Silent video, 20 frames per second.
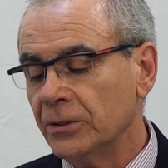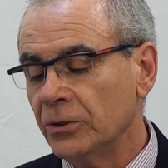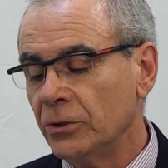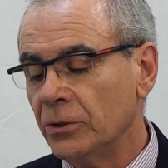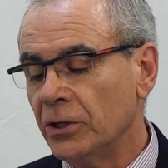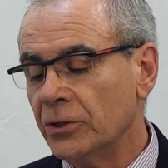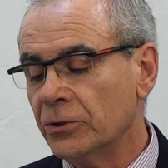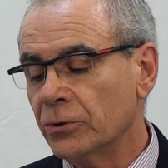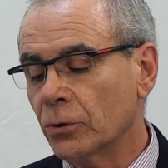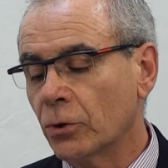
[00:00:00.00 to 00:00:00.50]

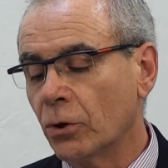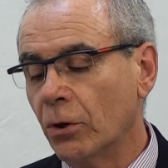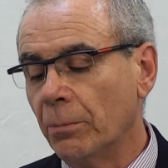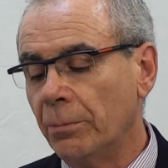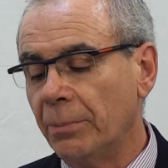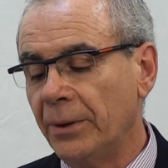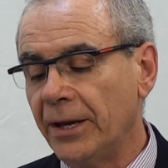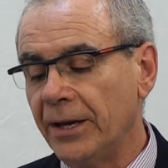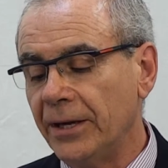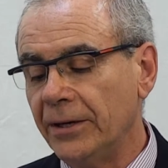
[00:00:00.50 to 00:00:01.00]
You need to
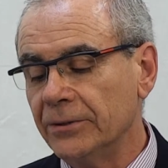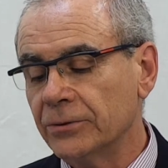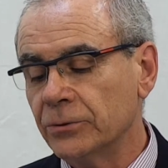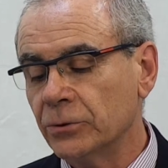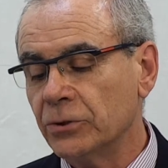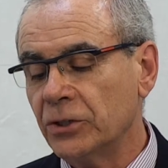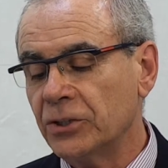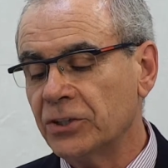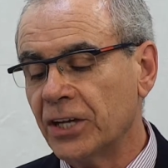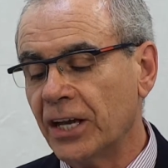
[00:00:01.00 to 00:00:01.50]
compare
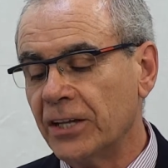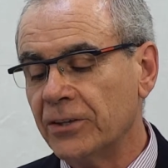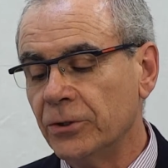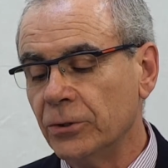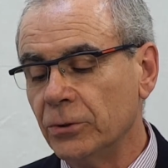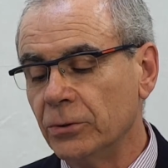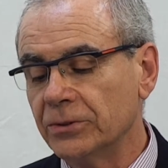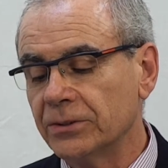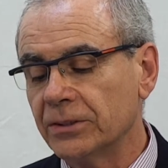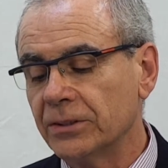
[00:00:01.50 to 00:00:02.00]
to the
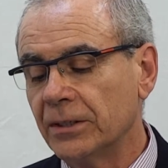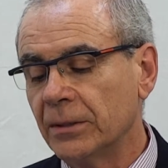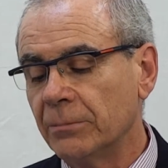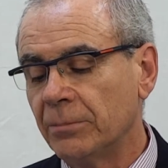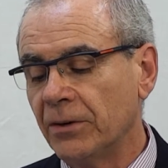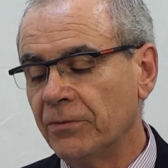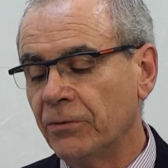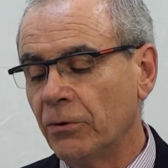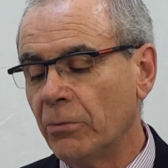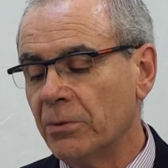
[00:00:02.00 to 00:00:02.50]
scheduled
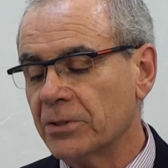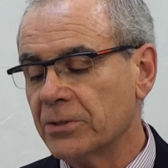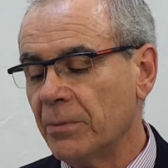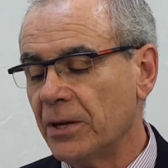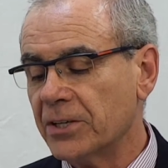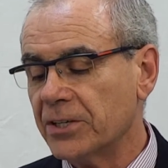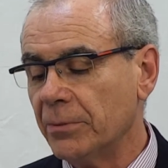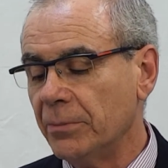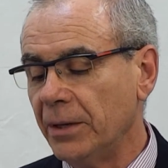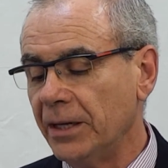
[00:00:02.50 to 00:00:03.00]
performance
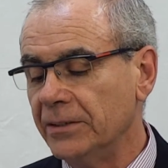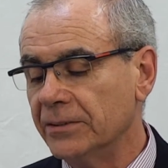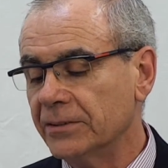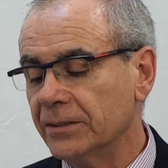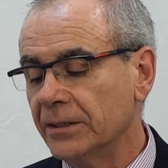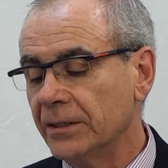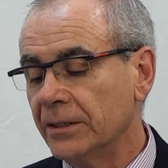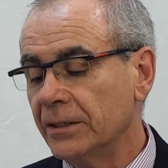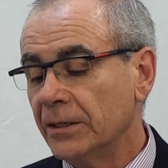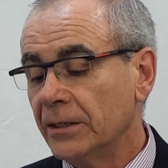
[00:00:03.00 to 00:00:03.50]

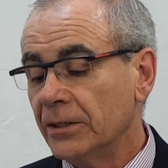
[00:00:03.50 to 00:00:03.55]
measurement.